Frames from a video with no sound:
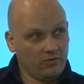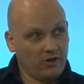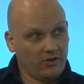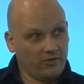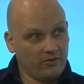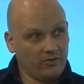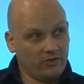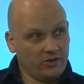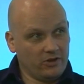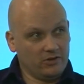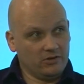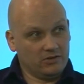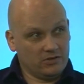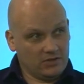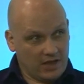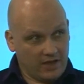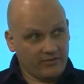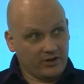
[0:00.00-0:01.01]
Rather than
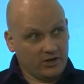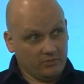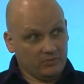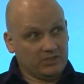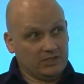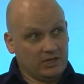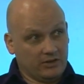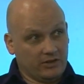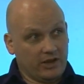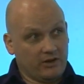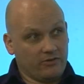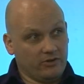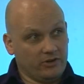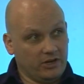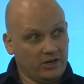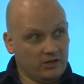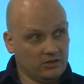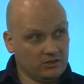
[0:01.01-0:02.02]
having them stuck there
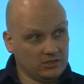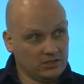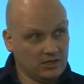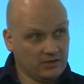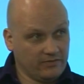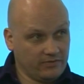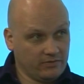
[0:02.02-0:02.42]
on the old stuff.